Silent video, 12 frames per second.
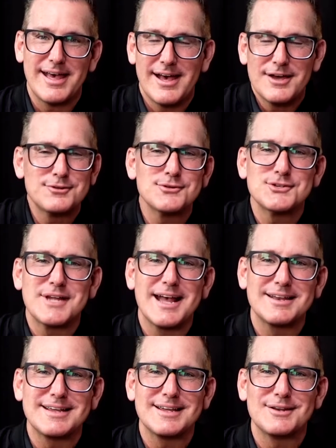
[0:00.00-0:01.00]

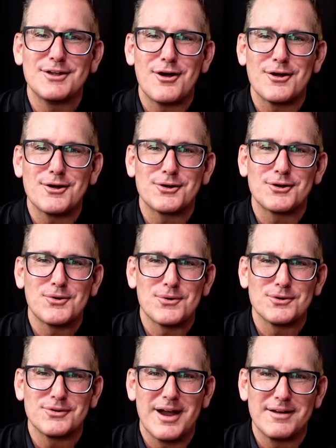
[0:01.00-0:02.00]
understanding our
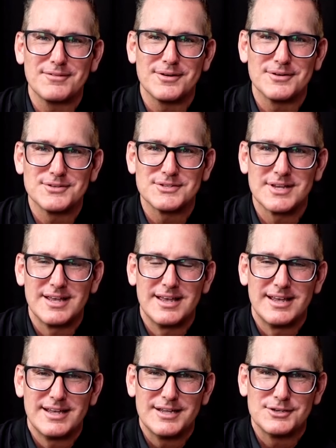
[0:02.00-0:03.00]
core drivers
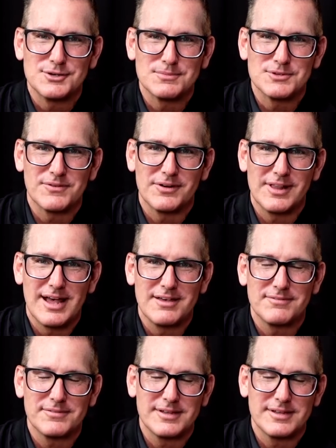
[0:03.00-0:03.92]
in terms of our life.